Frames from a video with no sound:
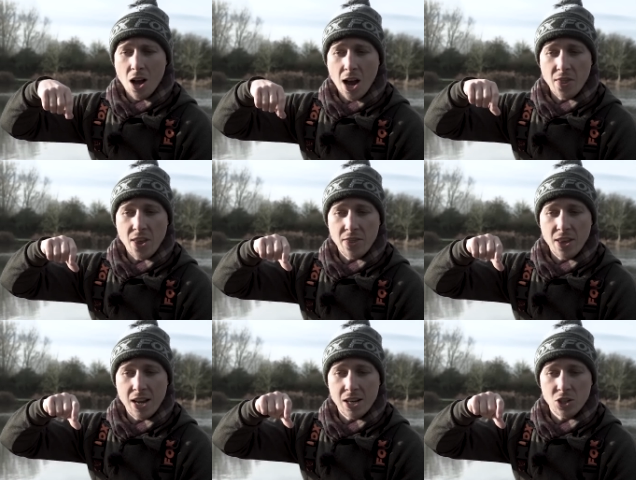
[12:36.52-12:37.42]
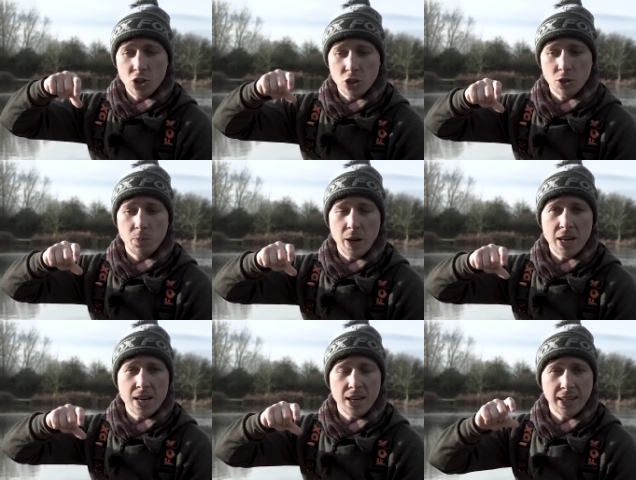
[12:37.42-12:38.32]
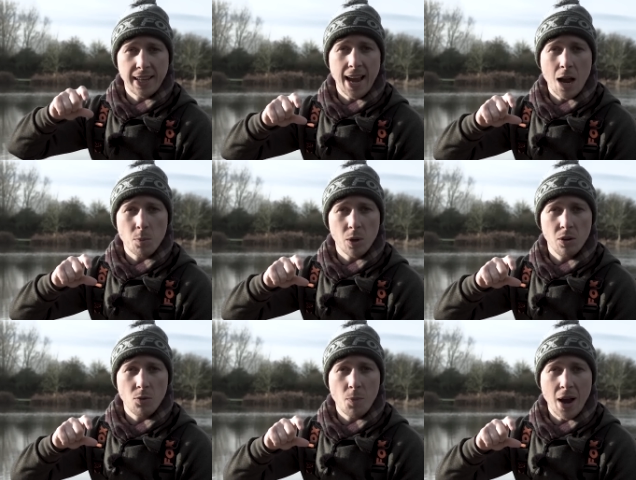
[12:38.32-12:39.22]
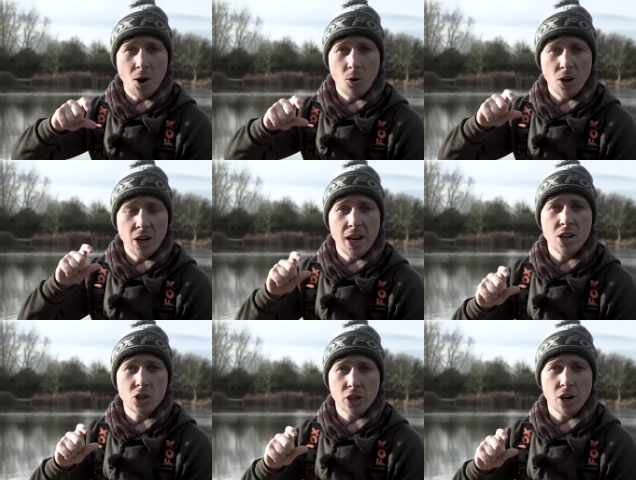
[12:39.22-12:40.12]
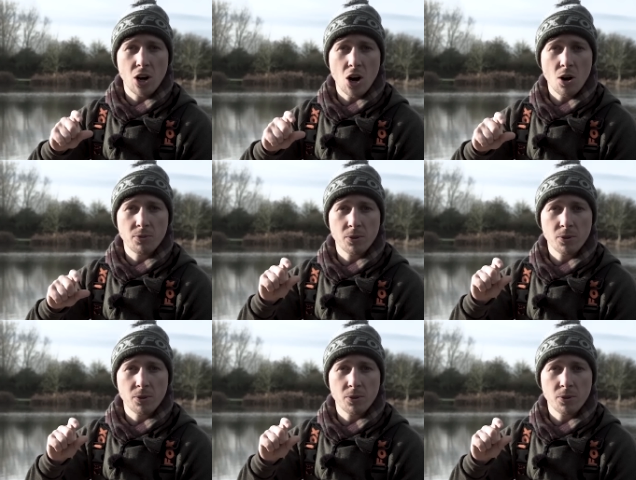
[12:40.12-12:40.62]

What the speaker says: And then there should be a gap of about 1.5 inches